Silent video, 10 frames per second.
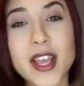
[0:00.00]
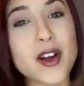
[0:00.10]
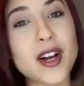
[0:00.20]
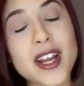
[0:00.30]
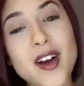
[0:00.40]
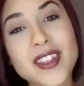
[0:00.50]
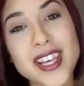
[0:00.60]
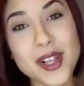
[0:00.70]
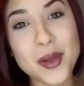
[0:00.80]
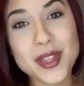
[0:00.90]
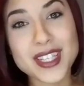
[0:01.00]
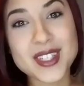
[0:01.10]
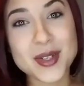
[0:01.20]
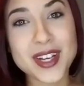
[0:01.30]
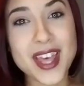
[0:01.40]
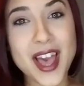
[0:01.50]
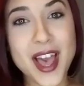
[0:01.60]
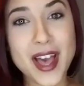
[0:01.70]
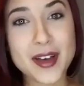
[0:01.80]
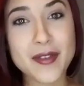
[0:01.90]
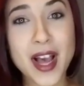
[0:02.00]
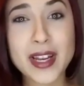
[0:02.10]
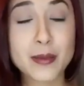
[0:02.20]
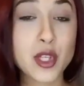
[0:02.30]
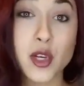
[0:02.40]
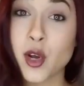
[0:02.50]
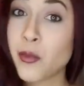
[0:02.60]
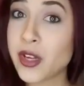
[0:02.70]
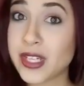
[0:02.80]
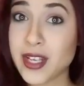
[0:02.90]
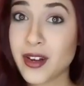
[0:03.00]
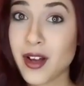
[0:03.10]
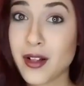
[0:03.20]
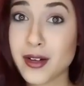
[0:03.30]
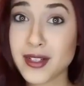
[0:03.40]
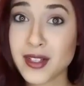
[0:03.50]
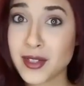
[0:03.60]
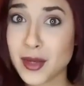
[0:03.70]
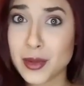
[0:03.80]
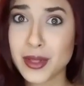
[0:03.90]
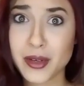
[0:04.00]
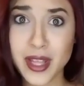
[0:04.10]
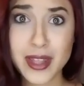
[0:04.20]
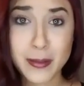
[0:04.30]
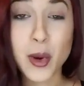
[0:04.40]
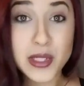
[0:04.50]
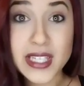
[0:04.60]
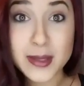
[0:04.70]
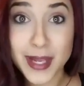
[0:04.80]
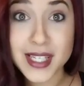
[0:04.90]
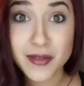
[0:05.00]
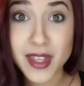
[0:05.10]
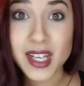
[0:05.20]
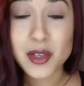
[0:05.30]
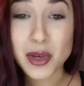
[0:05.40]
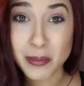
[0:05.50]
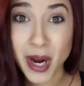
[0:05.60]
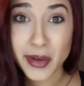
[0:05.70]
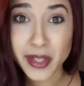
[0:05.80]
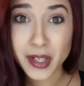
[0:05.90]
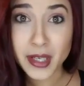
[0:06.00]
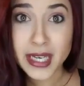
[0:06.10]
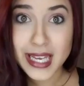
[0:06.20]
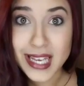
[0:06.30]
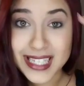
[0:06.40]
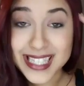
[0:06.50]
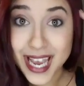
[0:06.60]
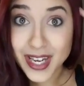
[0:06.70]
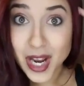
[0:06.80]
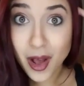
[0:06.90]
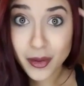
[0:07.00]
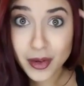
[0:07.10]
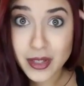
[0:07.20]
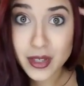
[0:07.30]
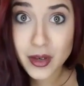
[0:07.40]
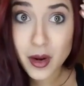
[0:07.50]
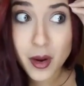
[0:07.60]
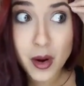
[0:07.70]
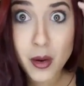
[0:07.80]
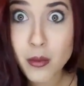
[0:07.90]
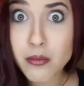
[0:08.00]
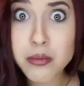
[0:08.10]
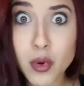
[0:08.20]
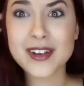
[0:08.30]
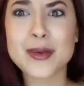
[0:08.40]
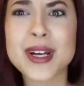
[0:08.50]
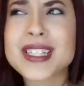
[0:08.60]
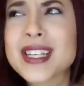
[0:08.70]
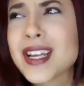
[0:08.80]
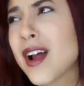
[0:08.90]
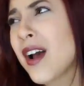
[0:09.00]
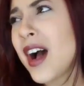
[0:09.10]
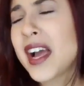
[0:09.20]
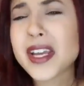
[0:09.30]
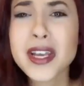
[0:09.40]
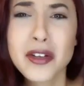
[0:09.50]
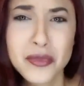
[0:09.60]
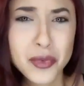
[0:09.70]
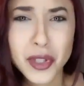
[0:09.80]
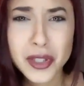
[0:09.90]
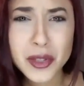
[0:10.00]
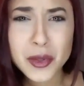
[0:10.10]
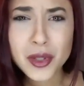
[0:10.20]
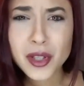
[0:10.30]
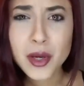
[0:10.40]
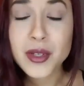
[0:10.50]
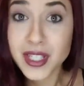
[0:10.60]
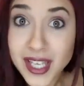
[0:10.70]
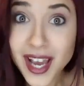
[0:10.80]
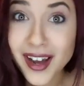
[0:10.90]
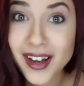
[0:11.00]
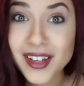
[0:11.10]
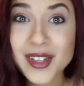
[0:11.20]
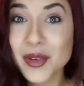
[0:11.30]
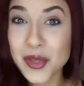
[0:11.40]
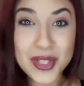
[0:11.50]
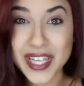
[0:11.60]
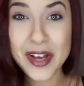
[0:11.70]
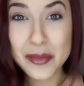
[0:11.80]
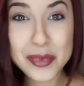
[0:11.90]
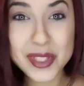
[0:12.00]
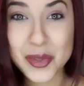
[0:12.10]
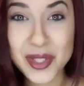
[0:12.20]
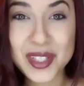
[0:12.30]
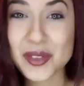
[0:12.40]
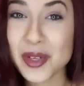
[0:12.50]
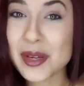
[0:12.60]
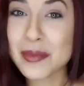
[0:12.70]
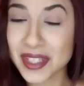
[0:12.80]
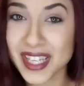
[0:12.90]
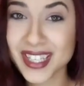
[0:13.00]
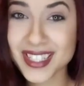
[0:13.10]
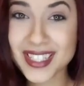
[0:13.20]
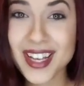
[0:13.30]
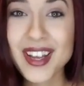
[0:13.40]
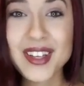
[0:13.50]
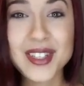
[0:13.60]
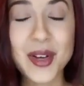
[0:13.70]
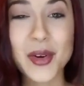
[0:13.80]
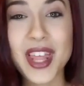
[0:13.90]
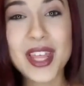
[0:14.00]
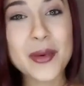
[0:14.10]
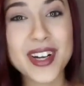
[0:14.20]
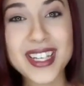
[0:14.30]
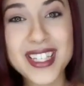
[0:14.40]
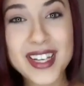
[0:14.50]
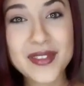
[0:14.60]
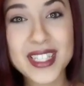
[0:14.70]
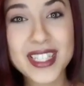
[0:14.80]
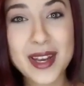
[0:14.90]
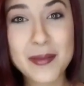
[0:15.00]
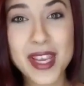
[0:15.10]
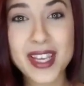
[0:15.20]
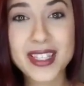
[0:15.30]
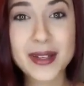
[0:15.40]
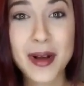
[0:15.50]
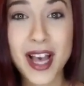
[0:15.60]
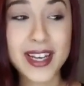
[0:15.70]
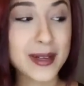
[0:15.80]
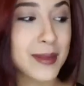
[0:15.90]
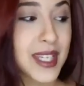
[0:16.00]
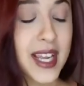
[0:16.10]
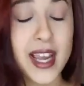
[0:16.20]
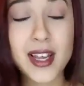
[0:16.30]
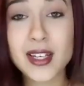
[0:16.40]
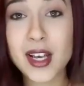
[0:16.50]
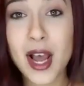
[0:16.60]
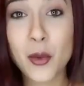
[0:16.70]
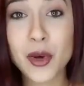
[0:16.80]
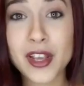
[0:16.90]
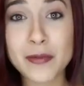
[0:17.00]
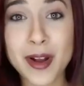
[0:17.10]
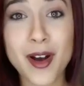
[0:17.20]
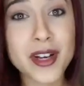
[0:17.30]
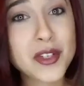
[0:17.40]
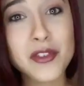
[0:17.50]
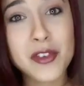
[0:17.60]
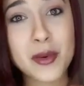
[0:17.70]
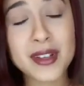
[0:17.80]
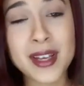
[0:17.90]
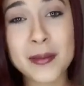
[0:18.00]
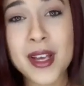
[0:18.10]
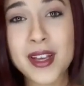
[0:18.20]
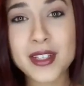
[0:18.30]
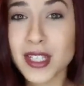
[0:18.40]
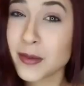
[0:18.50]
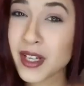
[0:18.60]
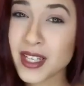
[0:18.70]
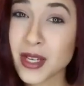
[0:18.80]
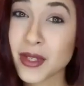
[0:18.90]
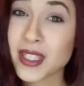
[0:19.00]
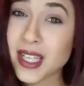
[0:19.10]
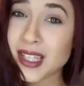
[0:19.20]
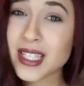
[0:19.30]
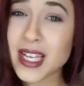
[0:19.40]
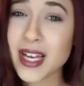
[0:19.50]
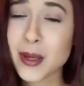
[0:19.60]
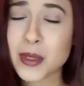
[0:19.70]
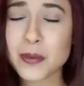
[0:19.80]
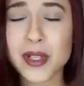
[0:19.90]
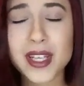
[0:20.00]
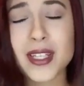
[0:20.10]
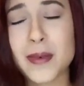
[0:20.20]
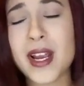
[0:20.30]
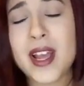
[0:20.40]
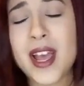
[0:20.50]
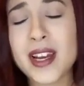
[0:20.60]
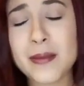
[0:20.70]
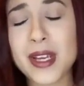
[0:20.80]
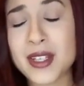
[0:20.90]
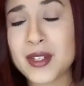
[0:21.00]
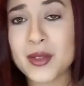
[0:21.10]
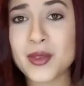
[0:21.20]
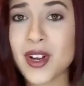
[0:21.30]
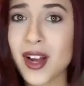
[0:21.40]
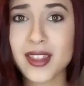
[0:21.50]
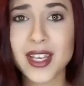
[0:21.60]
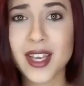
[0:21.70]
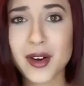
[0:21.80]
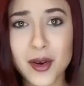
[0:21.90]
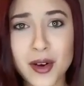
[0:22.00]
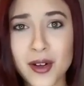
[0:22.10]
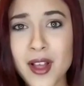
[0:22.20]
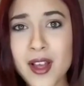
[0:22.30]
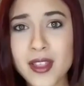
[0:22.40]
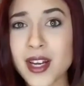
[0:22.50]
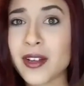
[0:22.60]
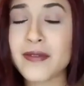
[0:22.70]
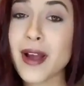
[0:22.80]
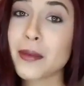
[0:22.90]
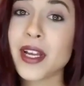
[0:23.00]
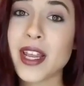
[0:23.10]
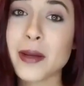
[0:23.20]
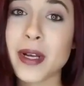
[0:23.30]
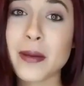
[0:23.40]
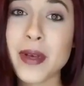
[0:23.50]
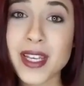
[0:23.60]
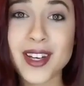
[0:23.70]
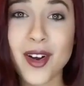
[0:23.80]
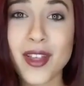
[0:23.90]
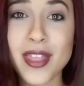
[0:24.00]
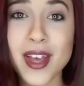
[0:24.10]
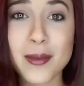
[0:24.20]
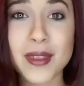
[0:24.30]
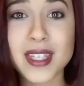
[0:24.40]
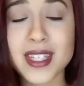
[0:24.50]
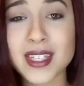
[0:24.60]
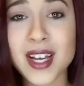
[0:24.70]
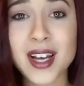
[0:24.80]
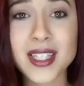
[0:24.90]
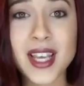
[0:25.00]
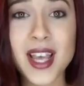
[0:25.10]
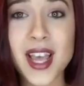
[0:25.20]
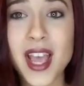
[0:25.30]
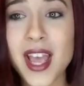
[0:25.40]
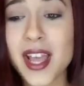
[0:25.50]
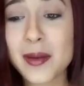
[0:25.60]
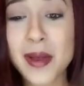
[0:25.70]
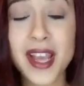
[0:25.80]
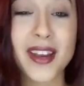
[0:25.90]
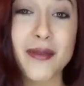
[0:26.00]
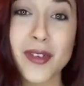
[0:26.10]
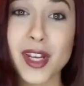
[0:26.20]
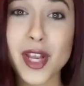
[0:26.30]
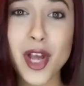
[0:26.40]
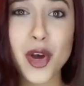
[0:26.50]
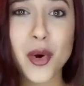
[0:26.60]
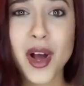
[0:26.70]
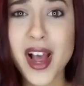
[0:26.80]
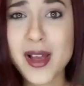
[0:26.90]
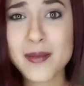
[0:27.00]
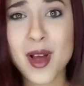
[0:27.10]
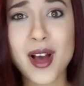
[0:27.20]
They are an online clothing store that have items no more than ten dollars. So literally the most expensive thing you can buy on there is ten dollars. Everybody says, I can't afford new clothes. Yeah, you just haven't been going to the right place. So they were nice enough to send me some items, and I will give my honest review on them. Just because I was sent these items, please by any means do not think at all that I am fabricating my opinion on them. This is not a paid video. I am